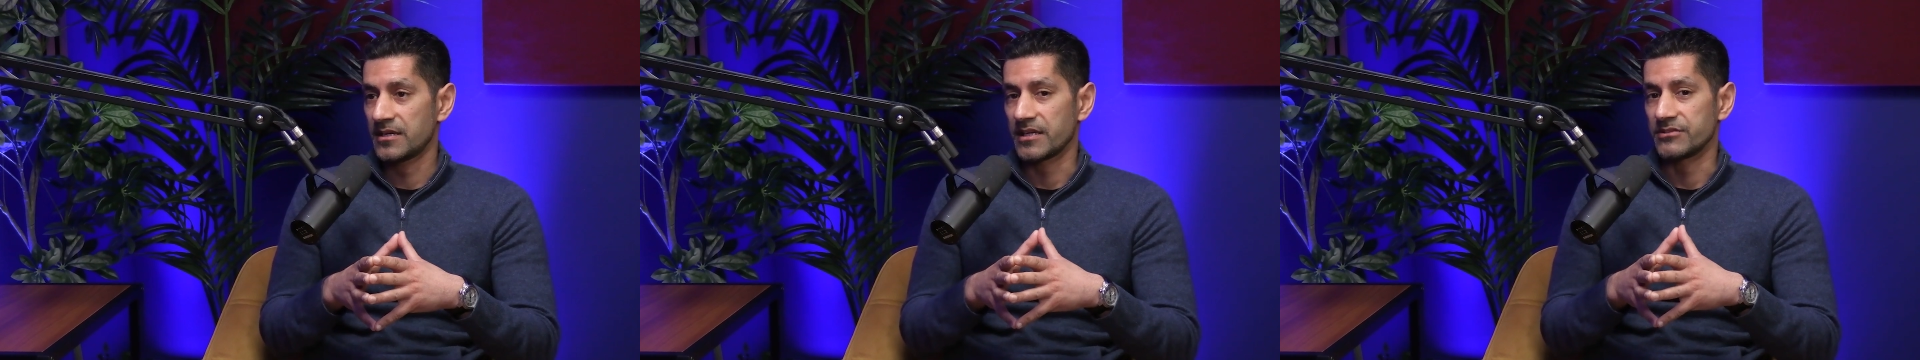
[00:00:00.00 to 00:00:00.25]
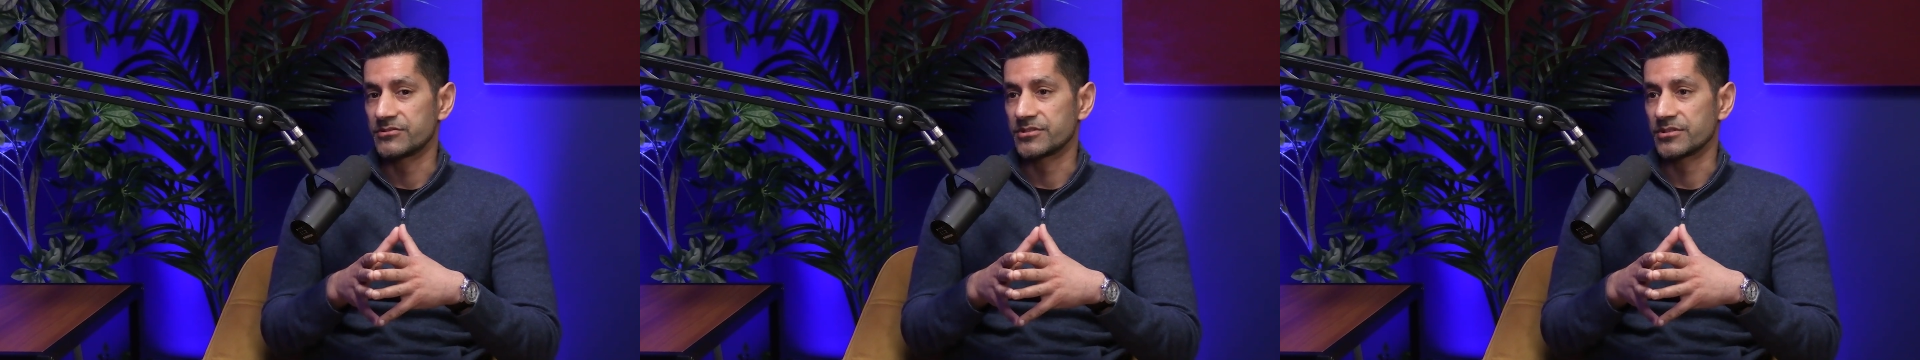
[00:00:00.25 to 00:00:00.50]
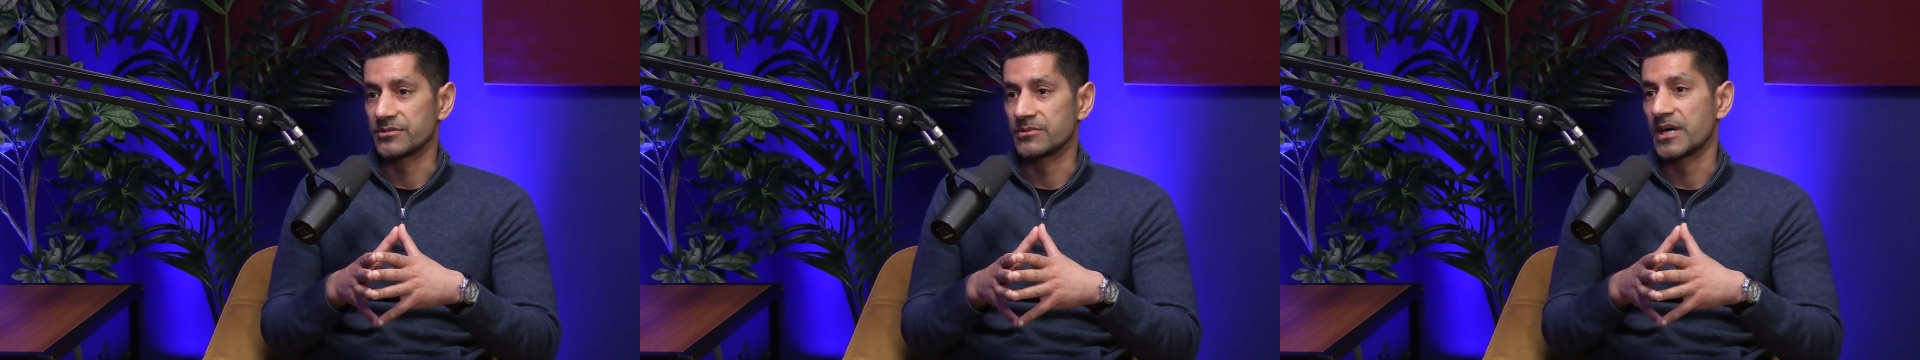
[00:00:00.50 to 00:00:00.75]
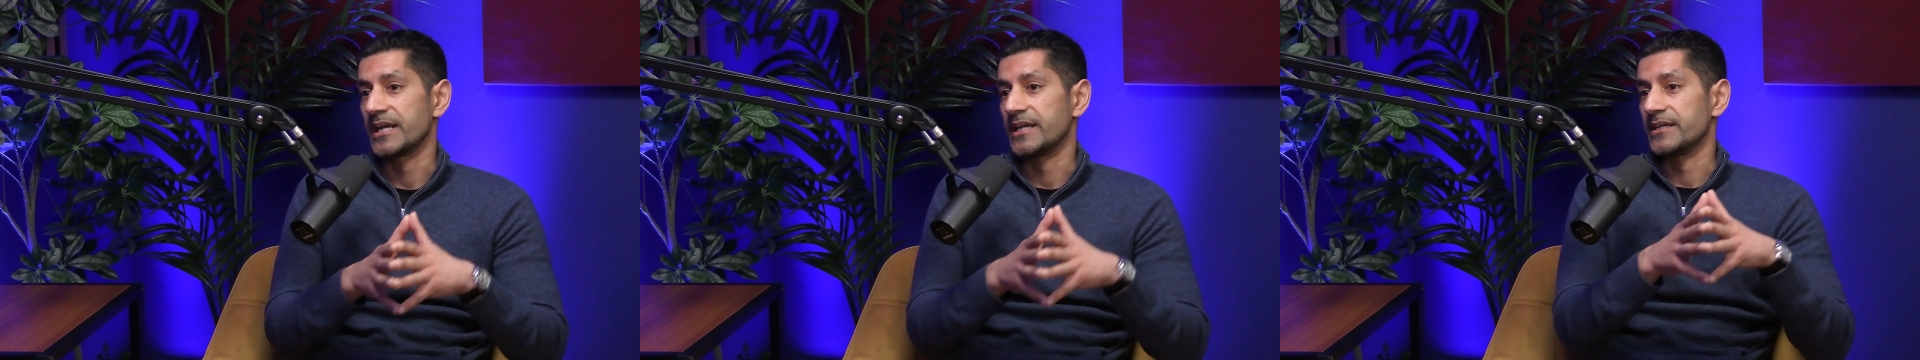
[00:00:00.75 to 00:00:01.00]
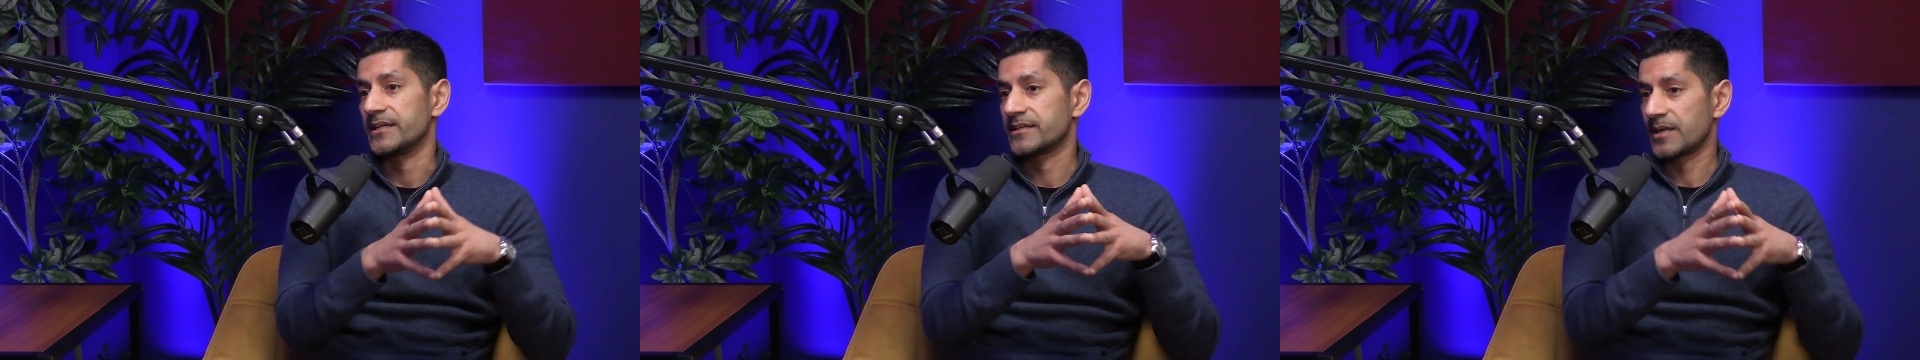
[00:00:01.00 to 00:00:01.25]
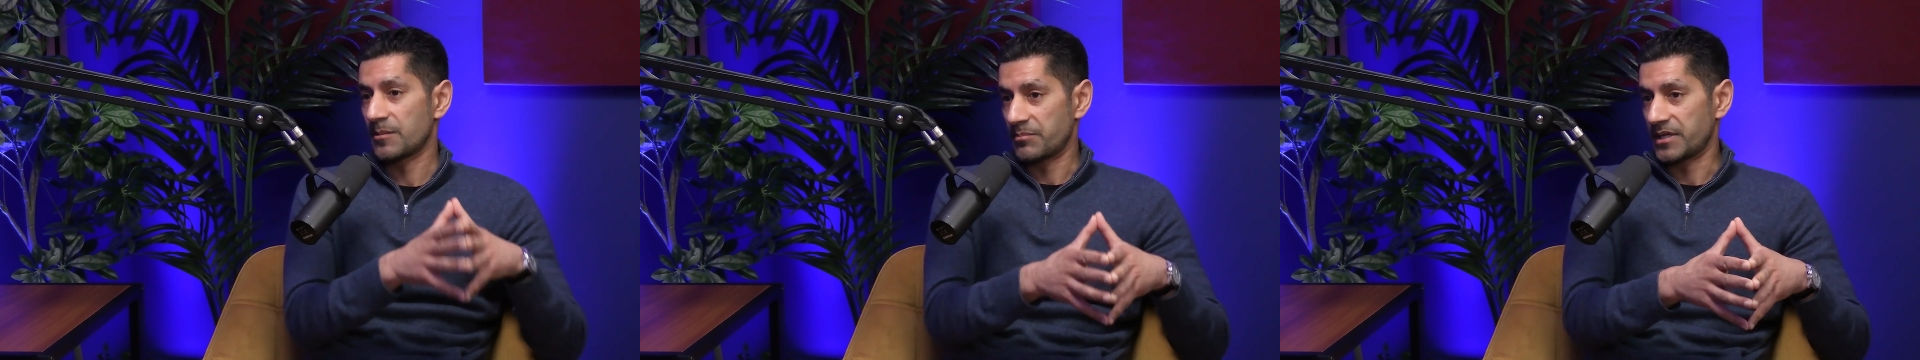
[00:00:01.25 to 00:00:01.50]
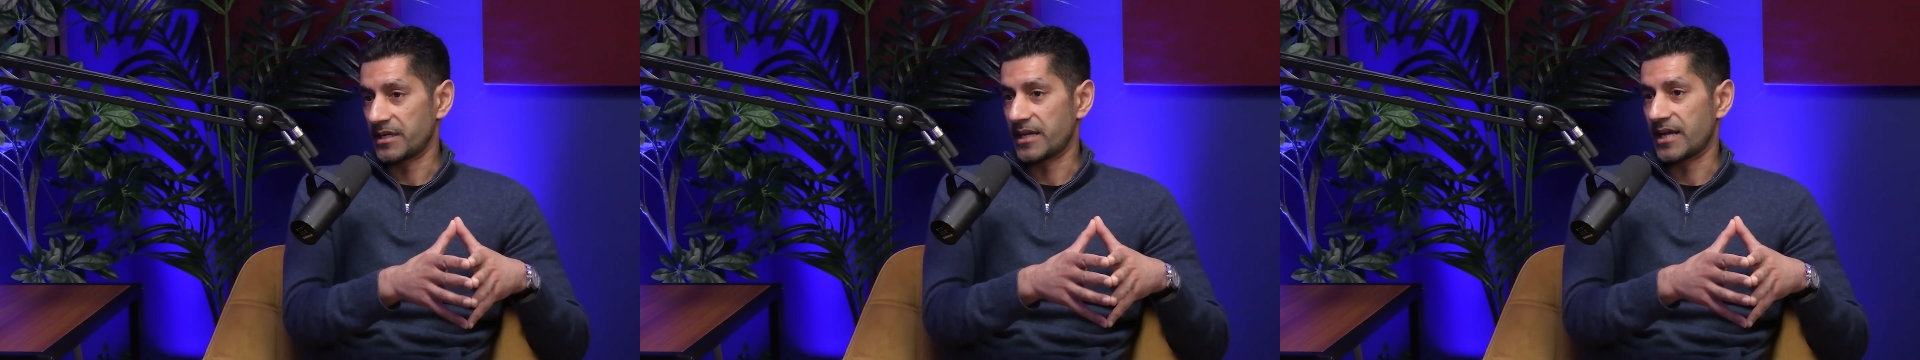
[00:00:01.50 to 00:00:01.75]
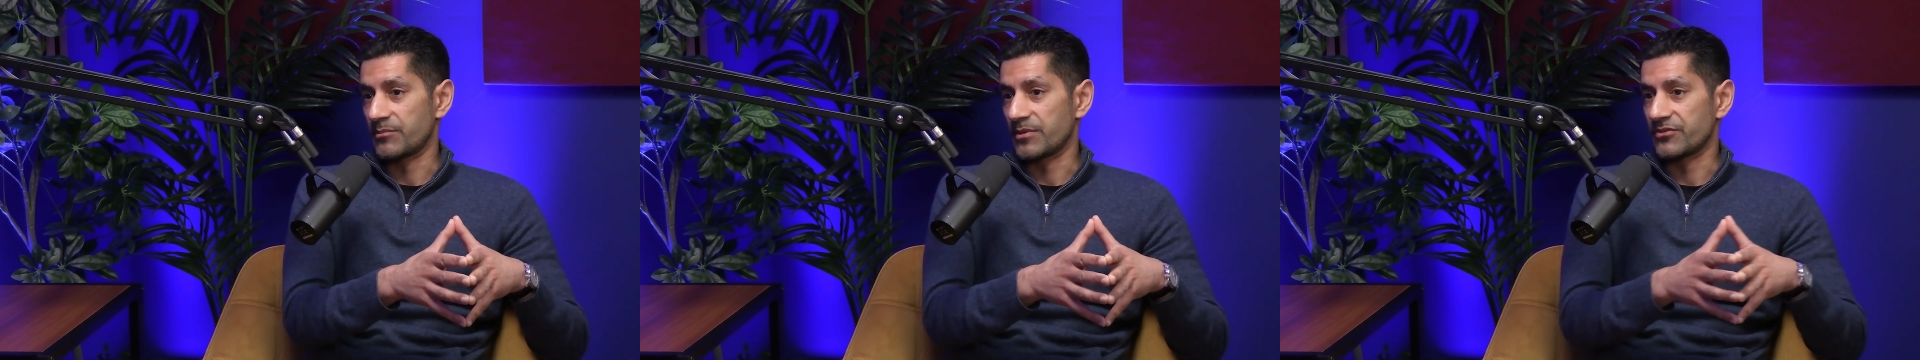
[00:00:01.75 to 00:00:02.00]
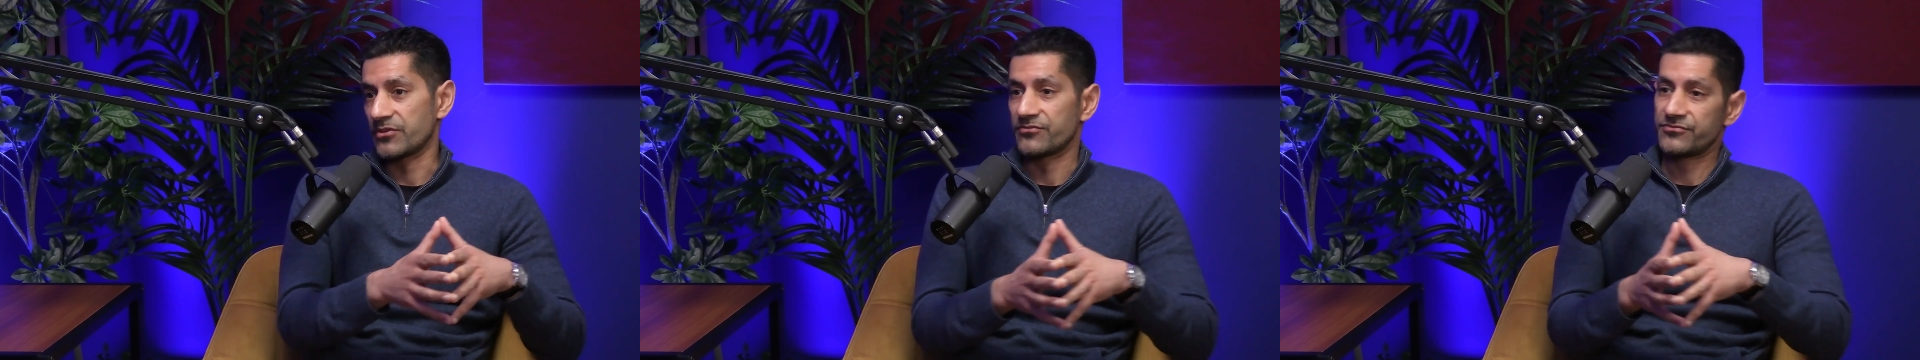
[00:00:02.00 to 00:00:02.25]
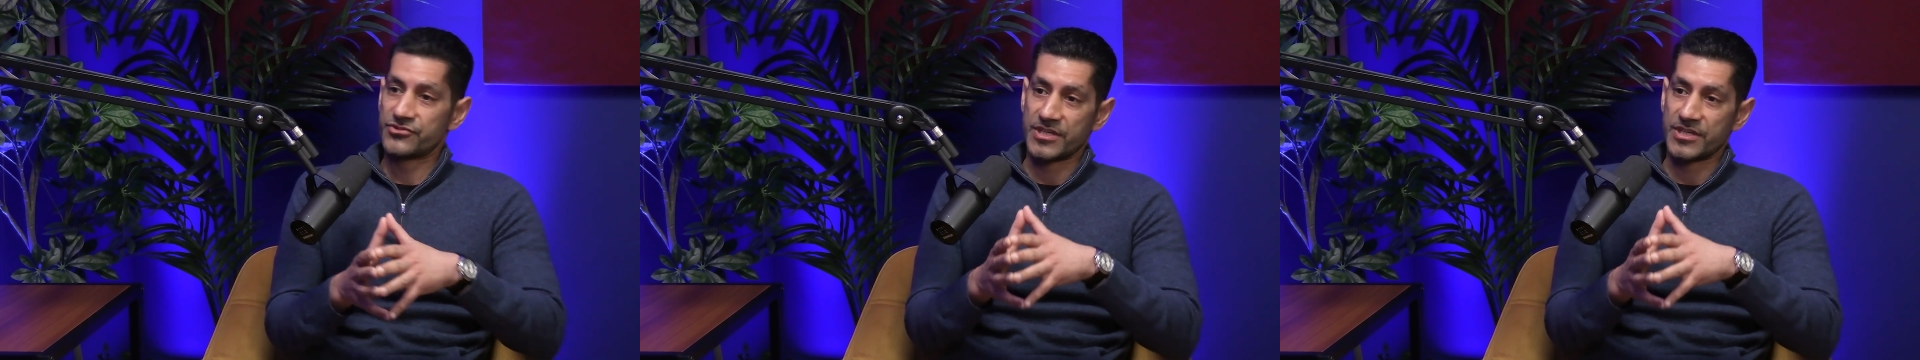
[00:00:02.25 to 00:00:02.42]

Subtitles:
into a company name if you've